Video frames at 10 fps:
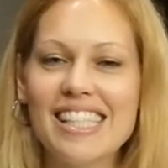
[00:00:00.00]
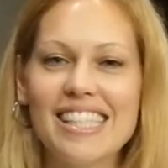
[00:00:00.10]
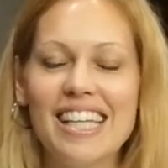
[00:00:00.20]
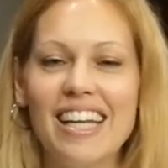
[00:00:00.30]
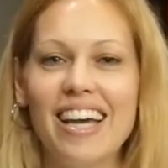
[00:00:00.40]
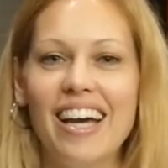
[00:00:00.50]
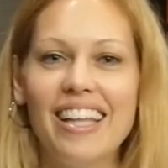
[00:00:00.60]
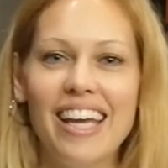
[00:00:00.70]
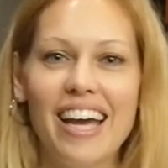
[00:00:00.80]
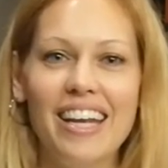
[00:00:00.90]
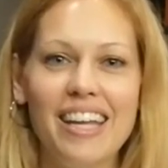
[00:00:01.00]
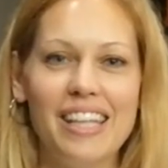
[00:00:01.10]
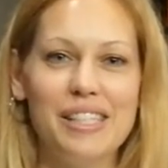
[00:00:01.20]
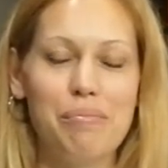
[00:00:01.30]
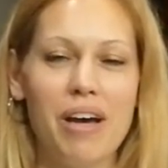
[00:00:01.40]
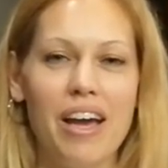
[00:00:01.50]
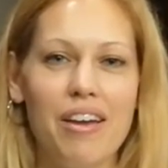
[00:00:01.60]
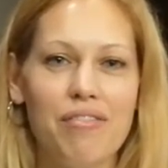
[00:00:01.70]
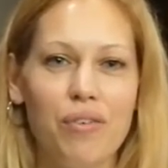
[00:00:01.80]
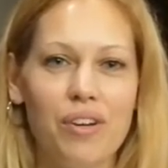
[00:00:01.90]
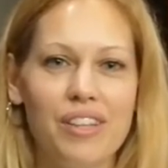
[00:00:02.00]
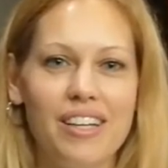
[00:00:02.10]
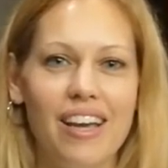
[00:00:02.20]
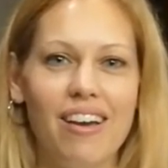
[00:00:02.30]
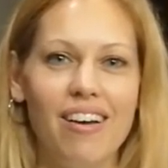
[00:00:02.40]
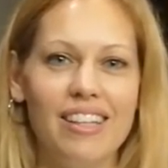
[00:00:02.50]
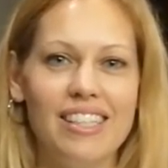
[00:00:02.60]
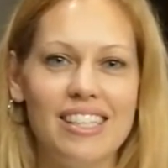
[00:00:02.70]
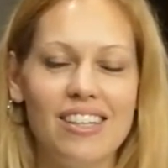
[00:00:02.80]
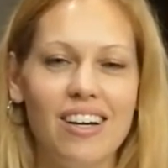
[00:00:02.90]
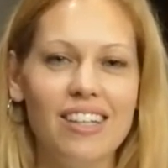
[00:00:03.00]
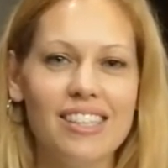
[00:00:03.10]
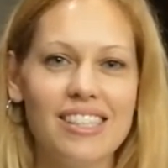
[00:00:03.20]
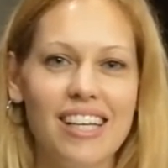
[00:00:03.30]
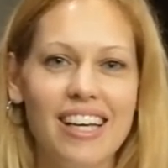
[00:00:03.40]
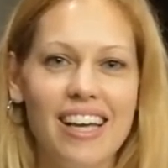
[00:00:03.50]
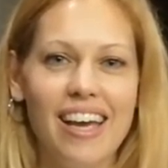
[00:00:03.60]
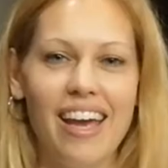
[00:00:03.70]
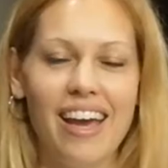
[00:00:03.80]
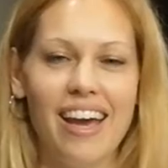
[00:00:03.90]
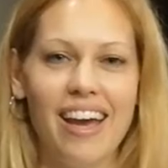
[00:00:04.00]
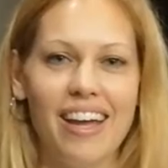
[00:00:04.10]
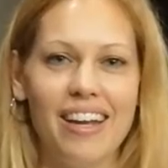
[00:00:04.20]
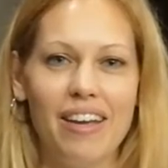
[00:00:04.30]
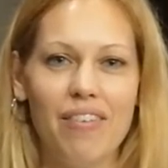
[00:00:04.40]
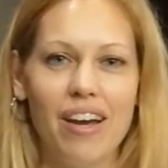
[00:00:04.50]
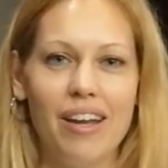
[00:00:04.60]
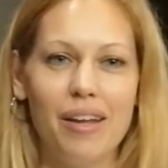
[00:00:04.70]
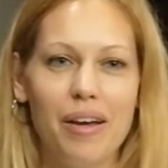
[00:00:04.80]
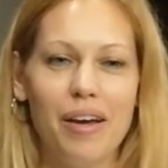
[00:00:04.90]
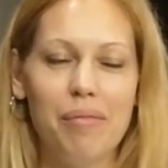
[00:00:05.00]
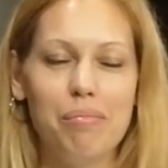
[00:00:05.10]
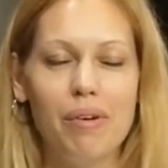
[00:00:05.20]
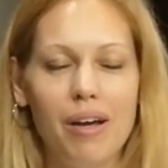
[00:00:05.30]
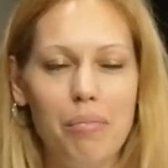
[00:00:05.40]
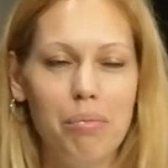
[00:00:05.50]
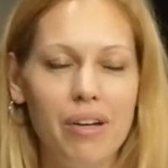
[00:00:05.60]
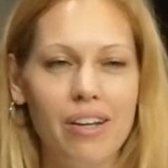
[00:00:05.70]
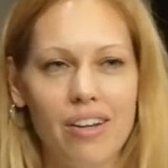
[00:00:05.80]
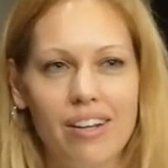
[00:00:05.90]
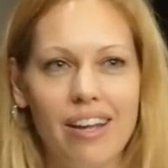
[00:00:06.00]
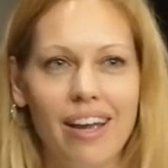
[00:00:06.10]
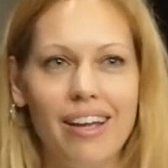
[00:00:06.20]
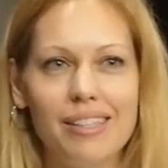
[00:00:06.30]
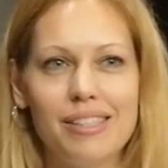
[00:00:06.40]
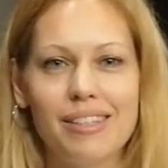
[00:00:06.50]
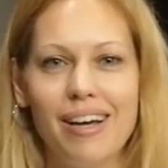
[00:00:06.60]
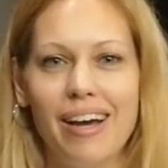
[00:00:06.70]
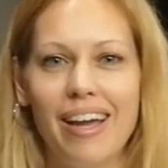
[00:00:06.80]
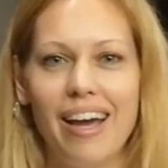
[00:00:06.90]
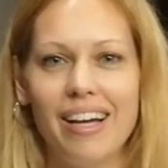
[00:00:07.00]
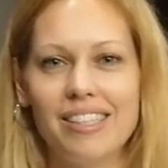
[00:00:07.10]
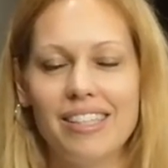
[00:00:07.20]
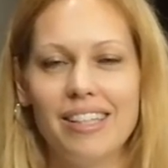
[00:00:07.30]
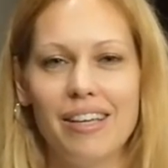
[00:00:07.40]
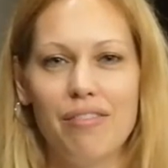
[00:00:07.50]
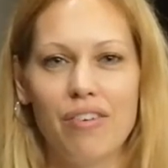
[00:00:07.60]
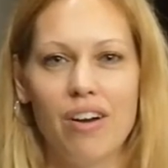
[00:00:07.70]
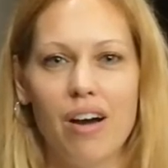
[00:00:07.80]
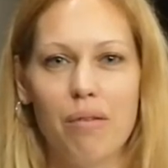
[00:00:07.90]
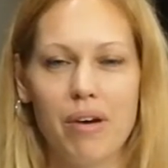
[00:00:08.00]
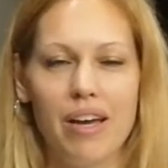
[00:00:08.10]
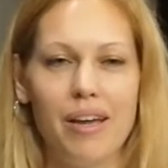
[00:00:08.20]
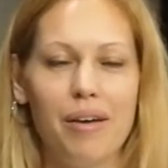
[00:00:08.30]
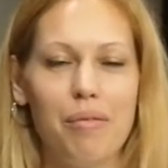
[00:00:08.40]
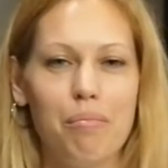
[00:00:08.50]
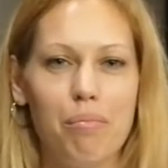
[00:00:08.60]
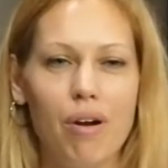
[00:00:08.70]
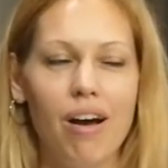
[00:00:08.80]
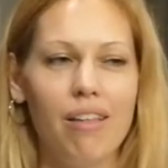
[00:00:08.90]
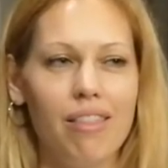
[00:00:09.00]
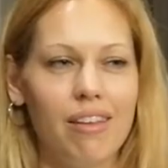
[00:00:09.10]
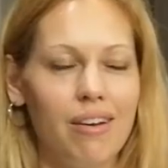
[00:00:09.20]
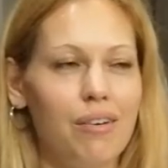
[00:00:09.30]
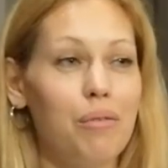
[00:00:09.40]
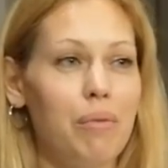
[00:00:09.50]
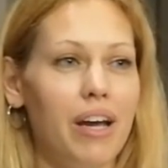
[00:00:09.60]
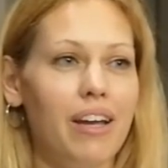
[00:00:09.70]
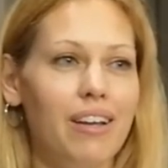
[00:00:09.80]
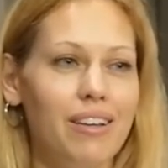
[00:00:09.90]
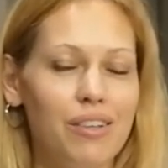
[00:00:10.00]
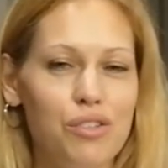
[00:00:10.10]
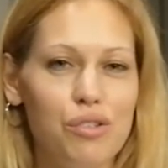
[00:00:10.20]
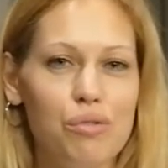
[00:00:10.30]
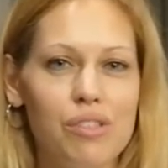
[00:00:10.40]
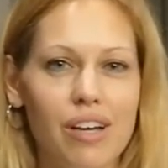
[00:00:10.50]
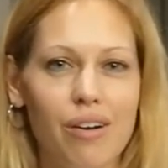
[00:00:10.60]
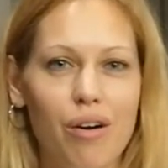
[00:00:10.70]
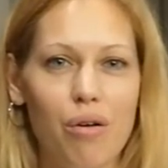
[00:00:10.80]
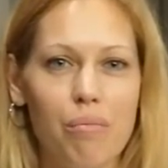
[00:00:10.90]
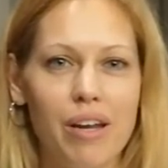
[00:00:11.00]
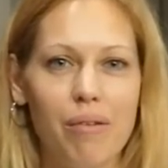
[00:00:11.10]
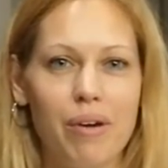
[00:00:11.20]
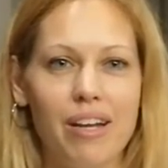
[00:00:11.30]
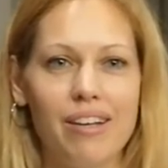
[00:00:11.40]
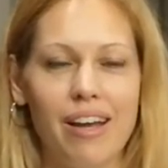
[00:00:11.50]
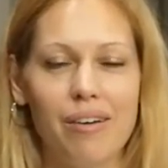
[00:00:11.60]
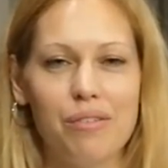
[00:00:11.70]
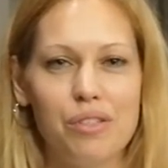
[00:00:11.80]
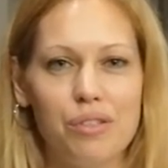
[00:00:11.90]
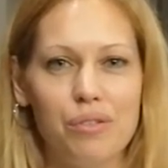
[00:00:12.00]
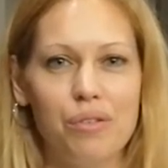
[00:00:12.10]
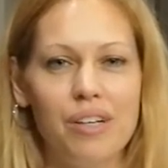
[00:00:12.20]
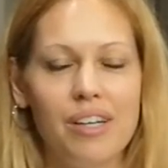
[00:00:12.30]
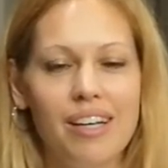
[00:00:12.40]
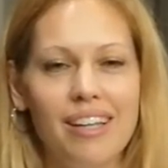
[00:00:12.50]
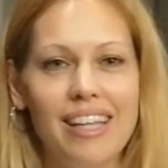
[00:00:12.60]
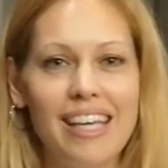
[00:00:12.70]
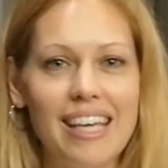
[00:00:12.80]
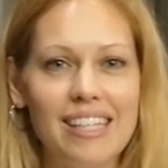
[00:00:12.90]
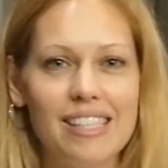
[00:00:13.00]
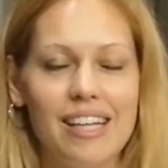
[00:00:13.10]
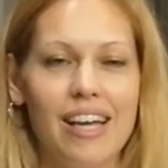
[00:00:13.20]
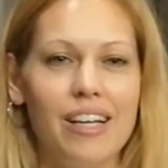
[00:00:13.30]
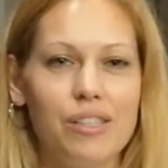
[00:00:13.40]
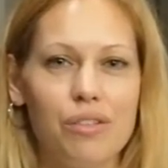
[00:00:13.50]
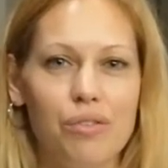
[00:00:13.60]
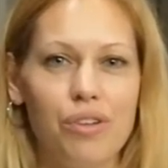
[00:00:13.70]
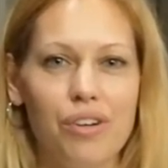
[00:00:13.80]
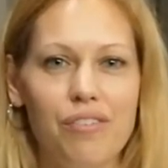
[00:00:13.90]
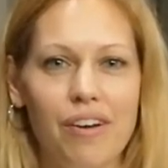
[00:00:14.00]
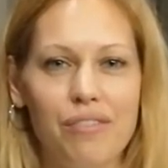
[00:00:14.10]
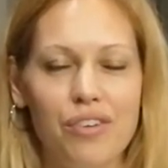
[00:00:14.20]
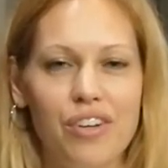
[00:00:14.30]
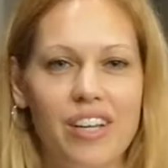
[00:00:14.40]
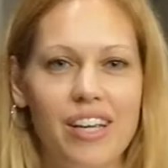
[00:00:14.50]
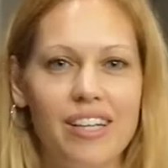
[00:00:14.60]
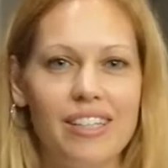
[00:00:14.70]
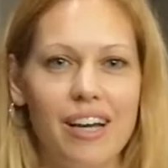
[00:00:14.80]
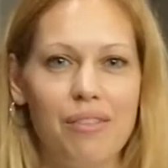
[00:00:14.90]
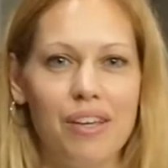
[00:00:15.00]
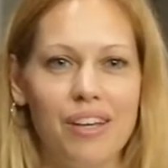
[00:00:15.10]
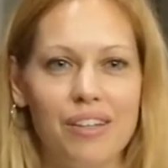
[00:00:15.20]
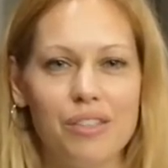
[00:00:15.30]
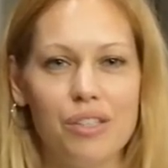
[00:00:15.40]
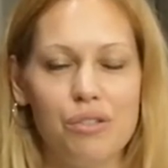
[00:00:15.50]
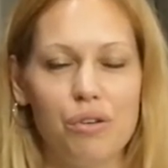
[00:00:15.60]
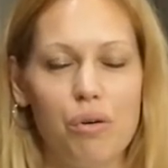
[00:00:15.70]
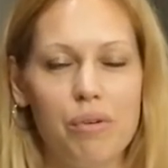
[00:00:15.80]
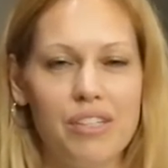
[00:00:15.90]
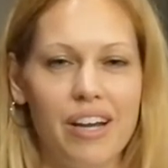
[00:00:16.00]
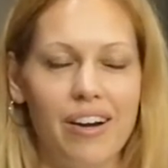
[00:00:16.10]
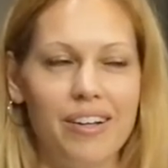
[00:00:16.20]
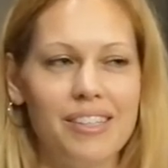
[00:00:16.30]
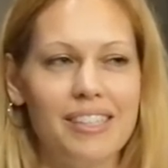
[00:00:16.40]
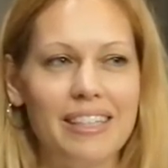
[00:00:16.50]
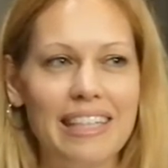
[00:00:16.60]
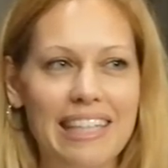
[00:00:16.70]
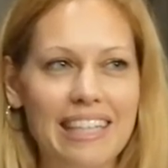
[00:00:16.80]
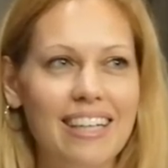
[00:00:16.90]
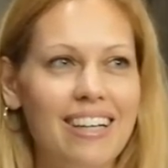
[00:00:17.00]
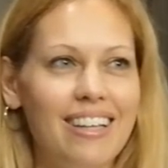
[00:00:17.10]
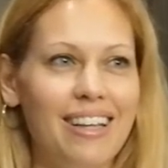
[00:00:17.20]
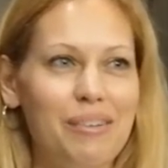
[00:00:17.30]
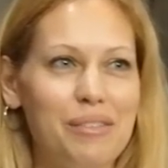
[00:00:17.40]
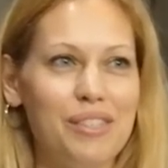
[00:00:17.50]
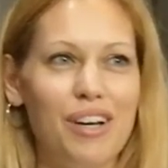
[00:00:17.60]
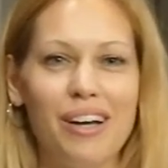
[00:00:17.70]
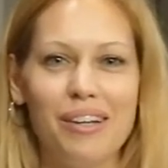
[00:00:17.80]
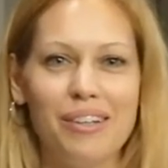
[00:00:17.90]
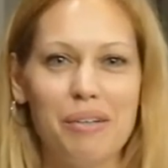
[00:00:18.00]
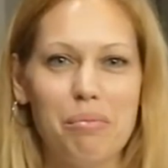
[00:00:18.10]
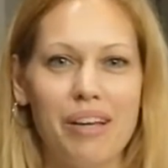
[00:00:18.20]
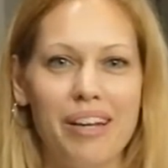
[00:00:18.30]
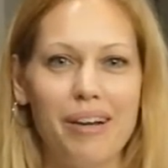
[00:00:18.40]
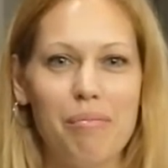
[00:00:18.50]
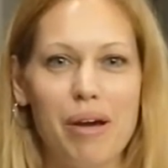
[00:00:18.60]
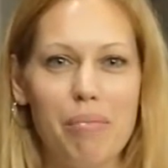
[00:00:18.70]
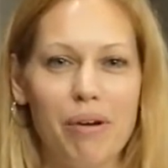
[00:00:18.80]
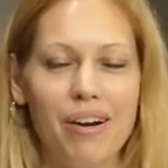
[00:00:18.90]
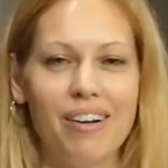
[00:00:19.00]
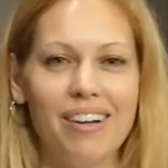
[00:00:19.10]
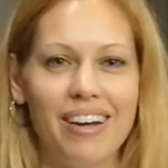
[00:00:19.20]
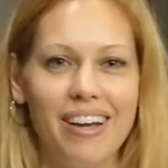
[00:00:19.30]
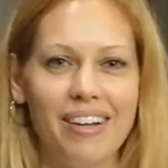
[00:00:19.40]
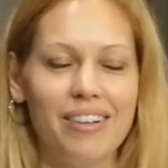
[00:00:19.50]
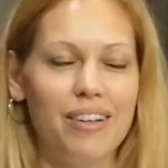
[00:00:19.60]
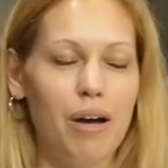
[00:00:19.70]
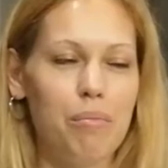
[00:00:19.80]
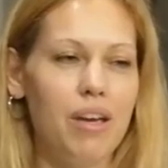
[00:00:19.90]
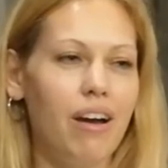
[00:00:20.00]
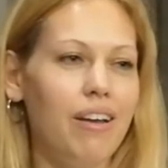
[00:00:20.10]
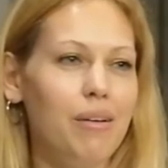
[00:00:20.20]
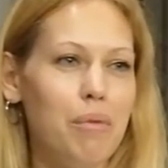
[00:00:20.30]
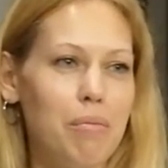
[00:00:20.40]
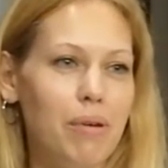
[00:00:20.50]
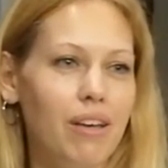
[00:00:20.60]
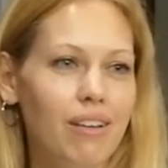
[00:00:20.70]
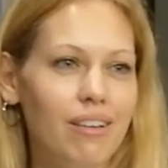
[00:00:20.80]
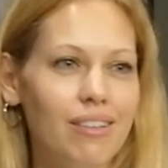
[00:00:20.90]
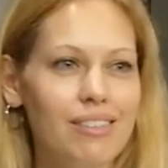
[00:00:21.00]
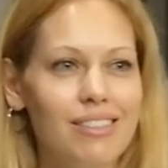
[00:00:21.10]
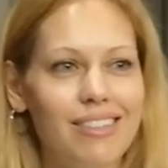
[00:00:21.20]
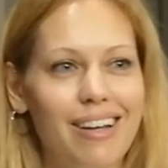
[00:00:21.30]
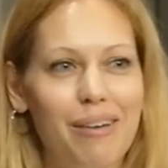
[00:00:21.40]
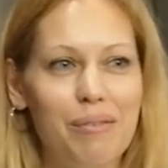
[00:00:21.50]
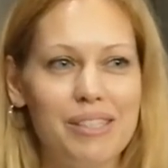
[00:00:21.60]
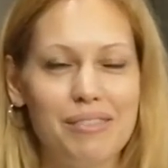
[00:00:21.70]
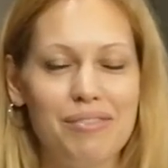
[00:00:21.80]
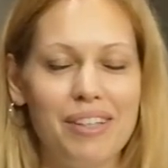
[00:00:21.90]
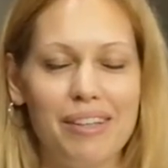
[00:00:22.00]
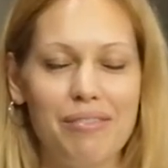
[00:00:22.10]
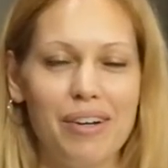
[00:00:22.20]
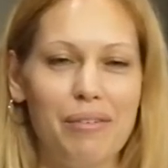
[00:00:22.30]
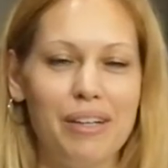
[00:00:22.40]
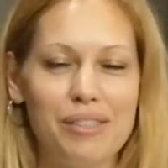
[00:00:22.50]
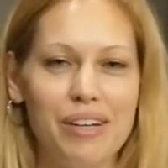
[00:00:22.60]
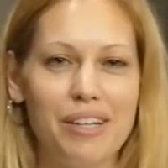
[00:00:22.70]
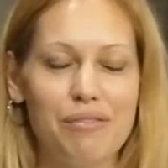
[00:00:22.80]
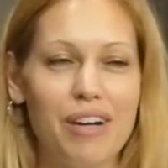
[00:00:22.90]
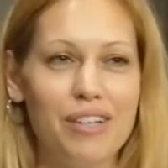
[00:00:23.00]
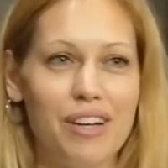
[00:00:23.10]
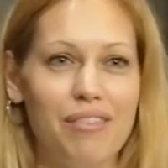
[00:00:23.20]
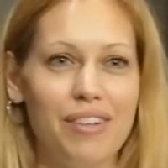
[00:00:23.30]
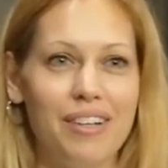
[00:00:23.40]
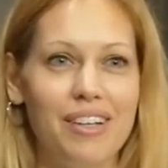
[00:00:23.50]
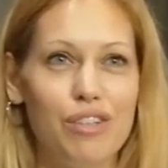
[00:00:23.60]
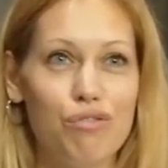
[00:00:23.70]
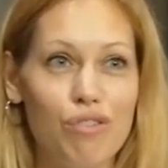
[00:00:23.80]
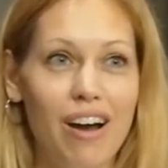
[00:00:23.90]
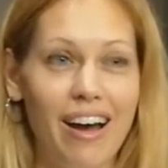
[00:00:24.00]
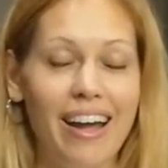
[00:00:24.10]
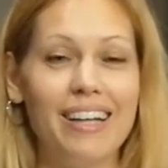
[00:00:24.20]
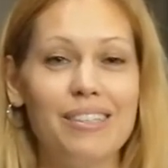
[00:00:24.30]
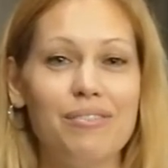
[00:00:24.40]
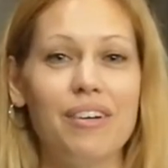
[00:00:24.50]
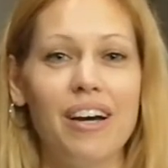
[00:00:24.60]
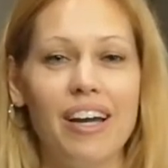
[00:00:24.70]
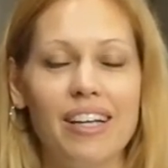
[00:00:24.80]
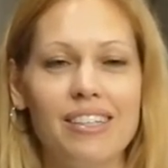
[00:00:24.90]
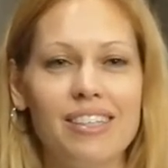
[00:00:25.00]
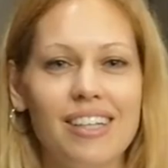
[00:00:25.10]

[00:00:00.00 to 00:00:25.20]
Danielle again. It's my fourth day on the detox, and I've had a, a pretty good day. It's, I accidentally forgot my broth or my juice at home, and I went down to the heat today, so 35 degree heat down the hill to do a whole bunch of errands, and that was not good planning on my part. I got behind on my pills, and I wasn't feeling very well, so I had to rush off and try to find